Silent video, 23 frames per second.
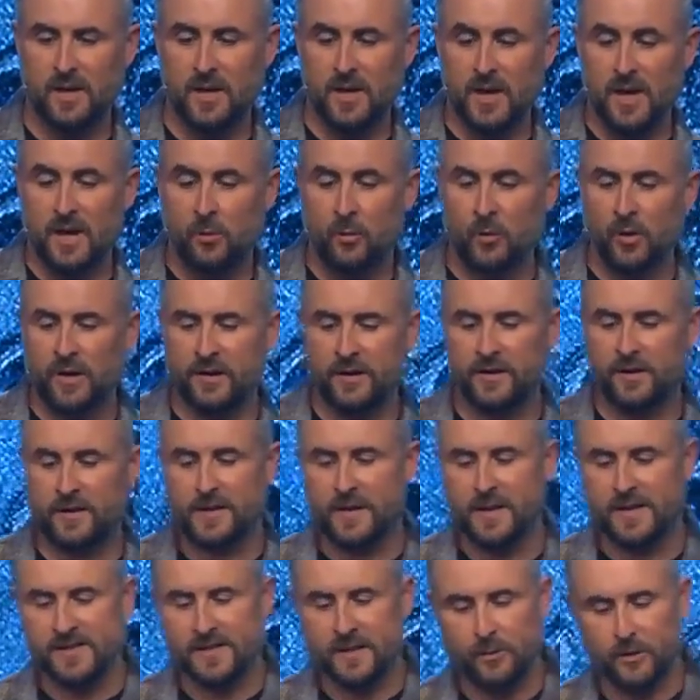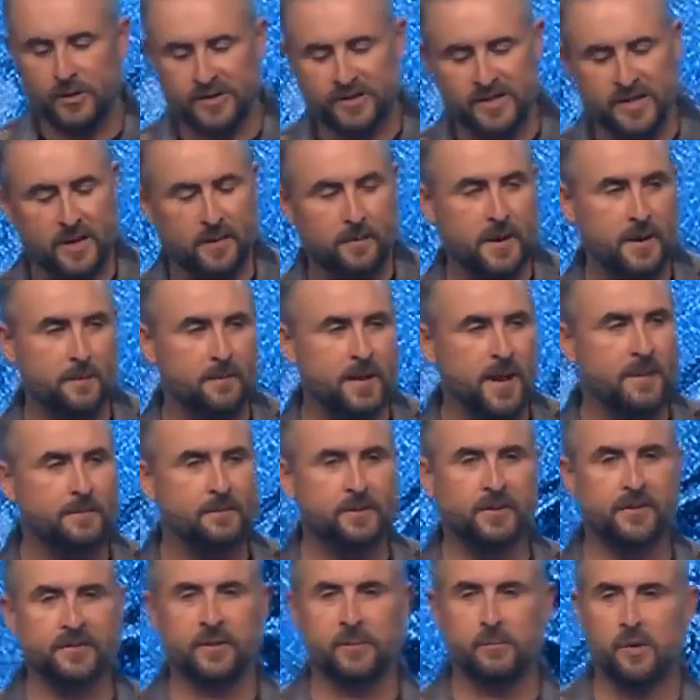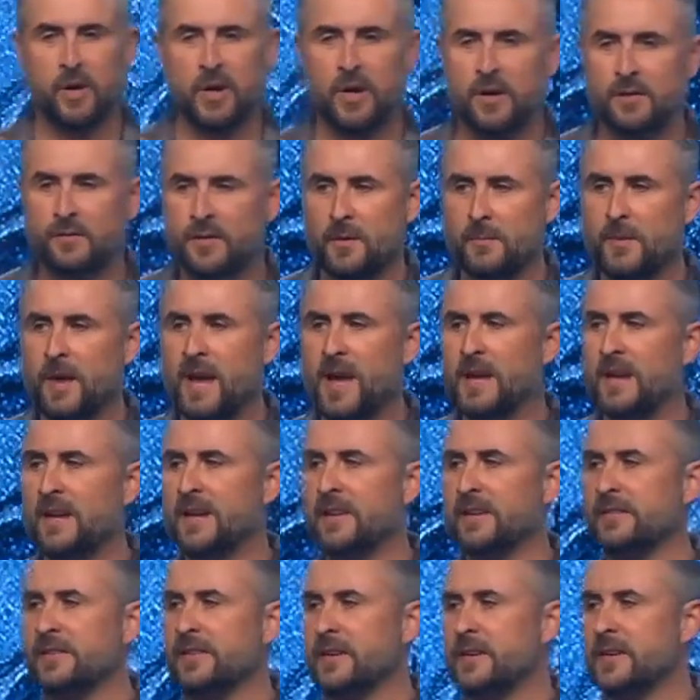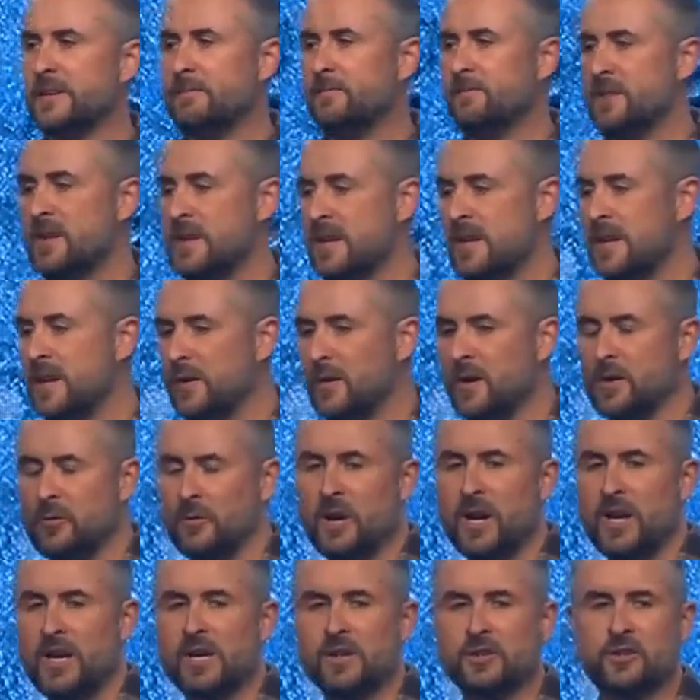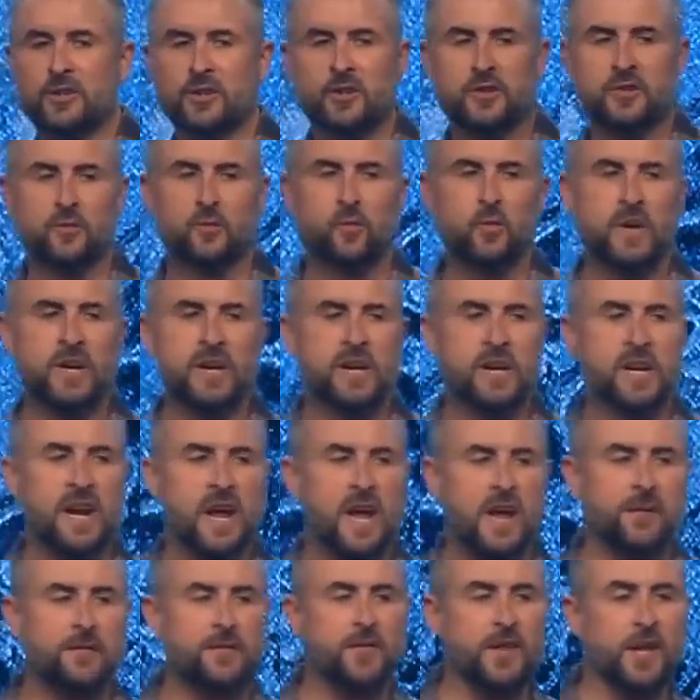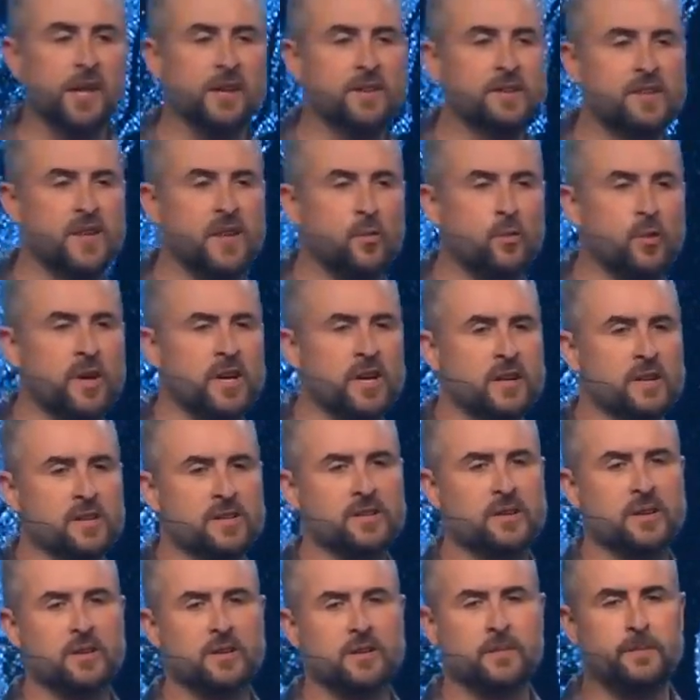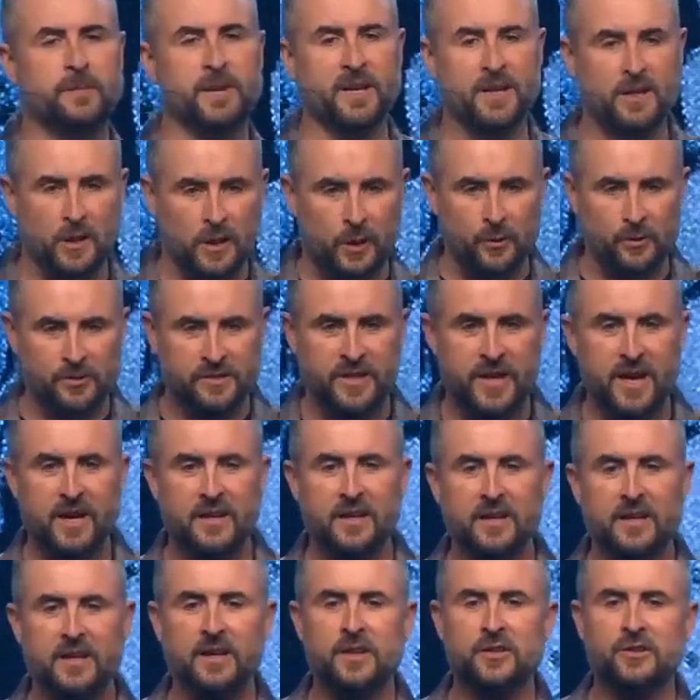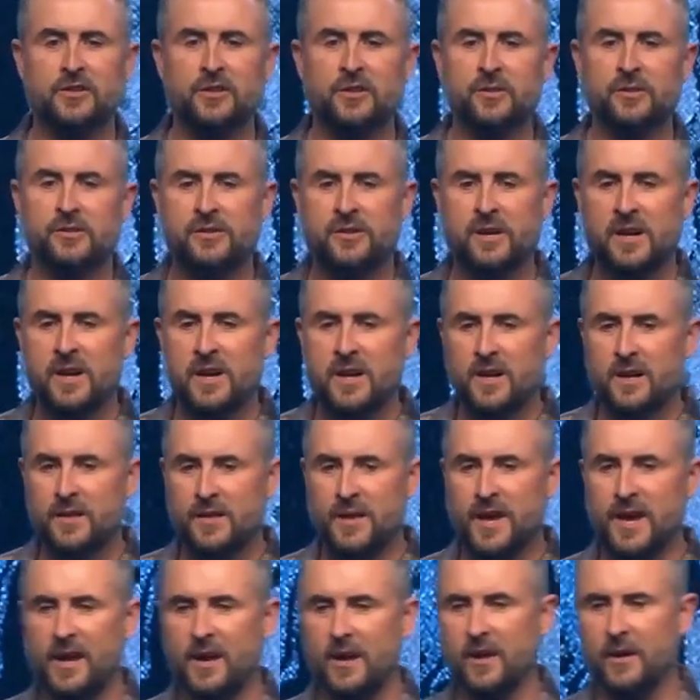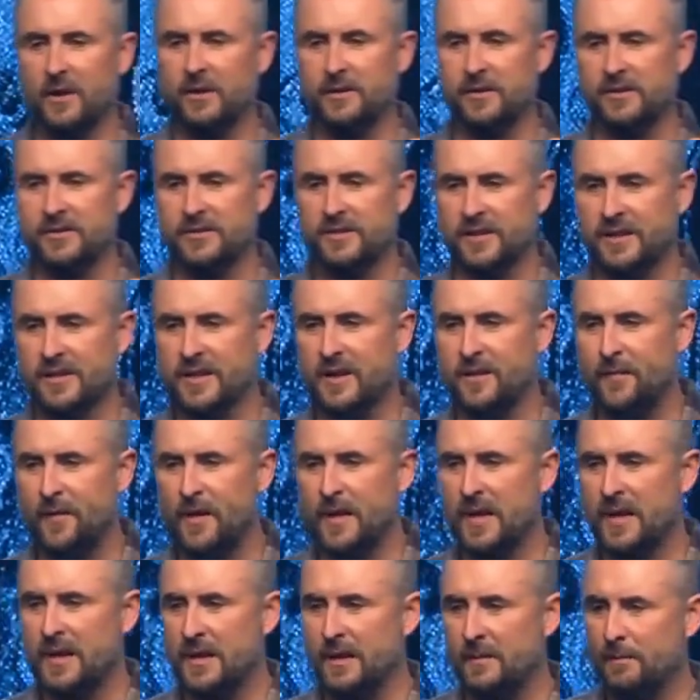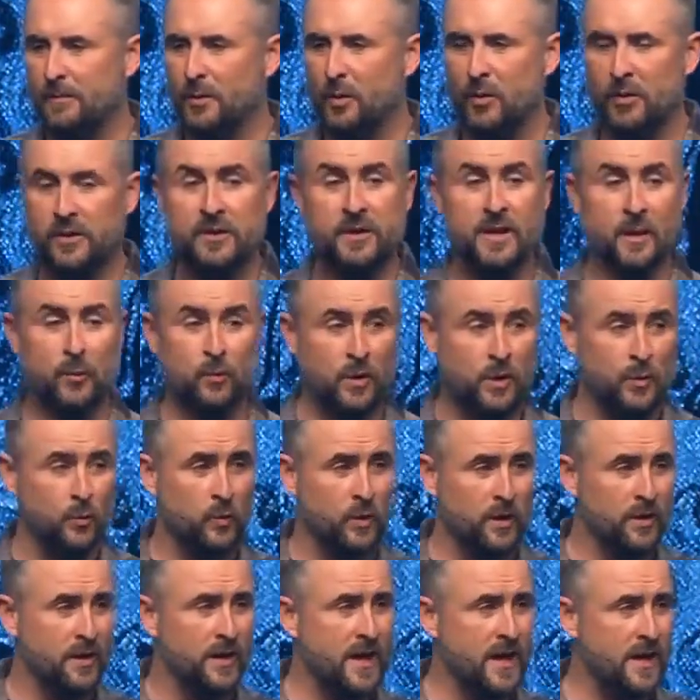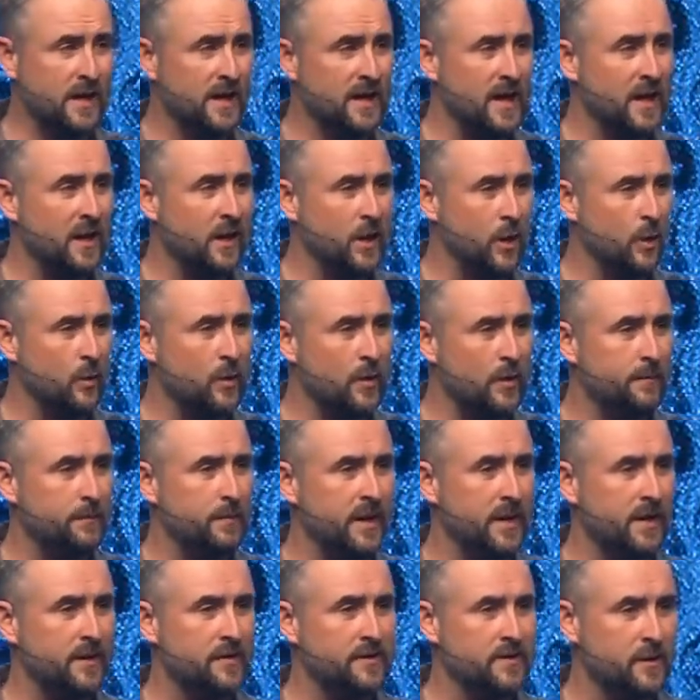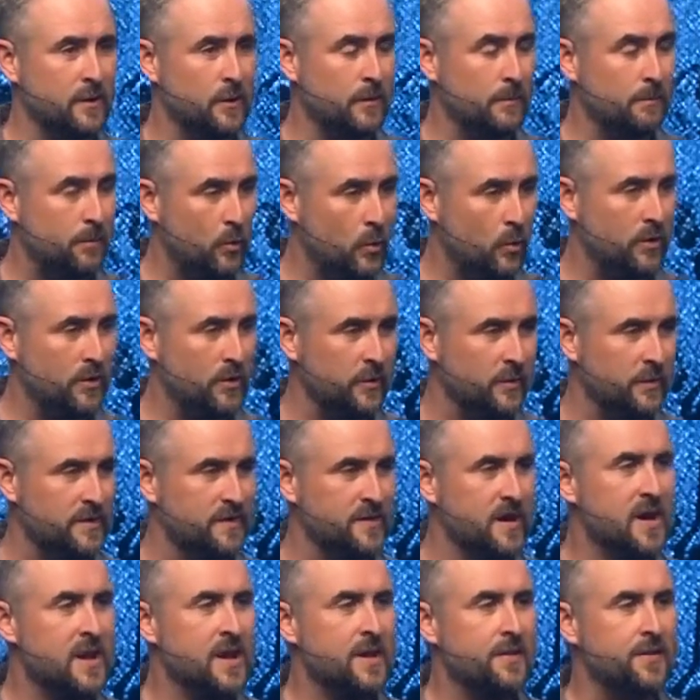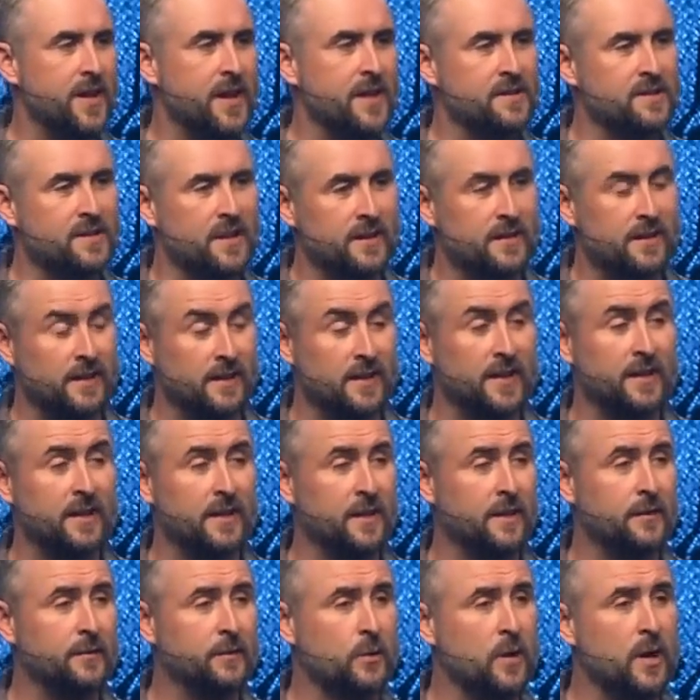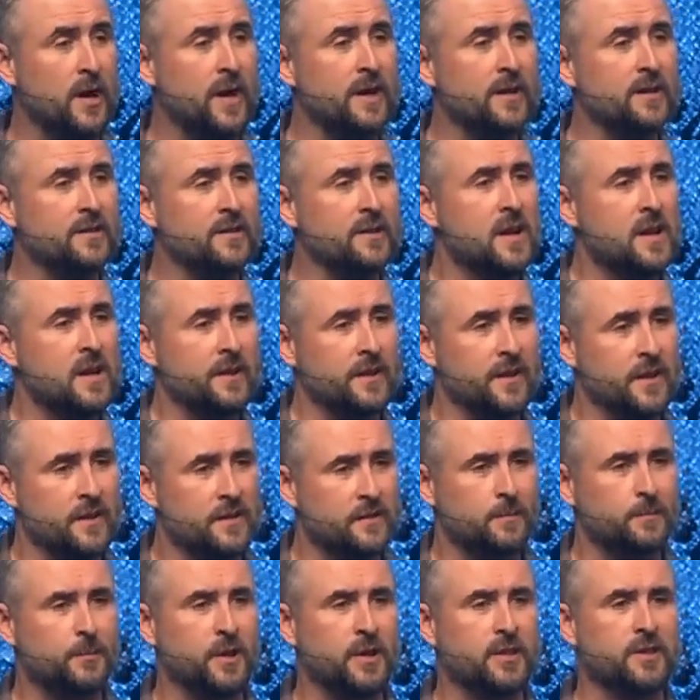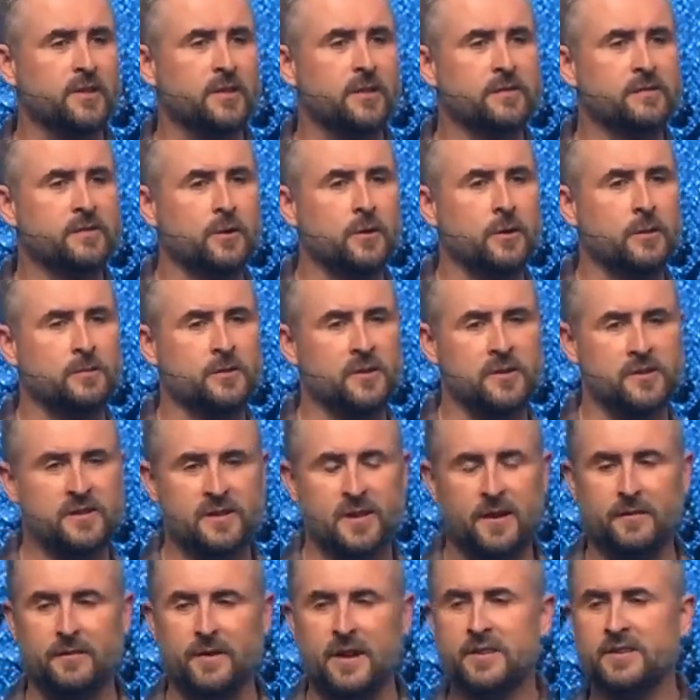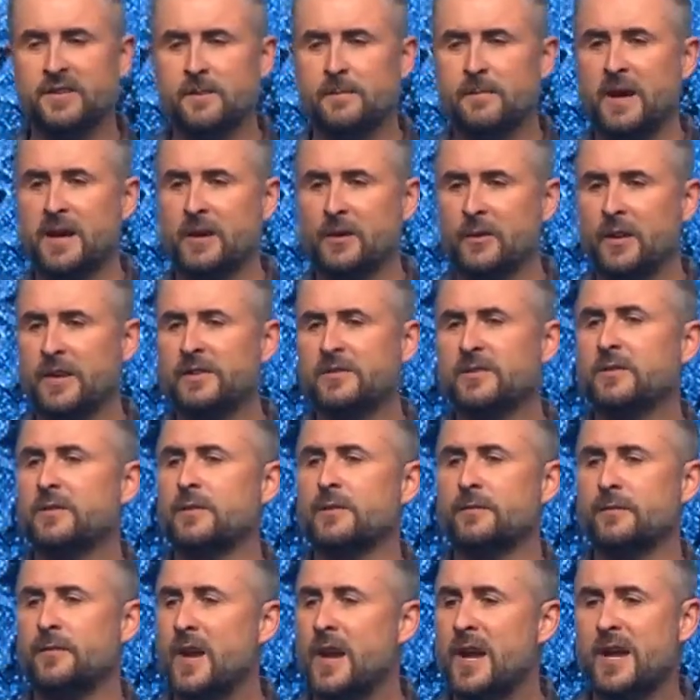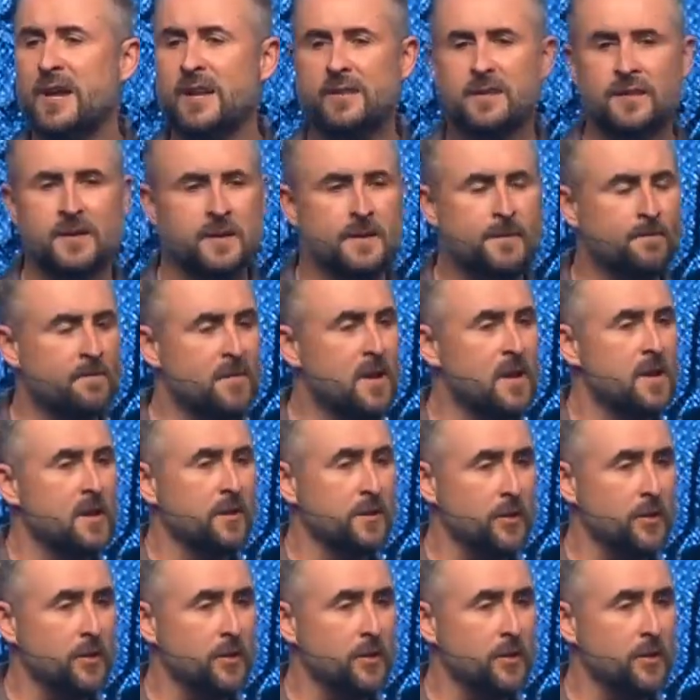And one of the things I want to say about baptism right off the bat is, here at Radiant Church, we have things that we consider to be closed-handed issues that are significant and important that we will not let go of because they're important to us. Things like the deity of Christ, the inspiration of Scripture, salvation by grace through faith.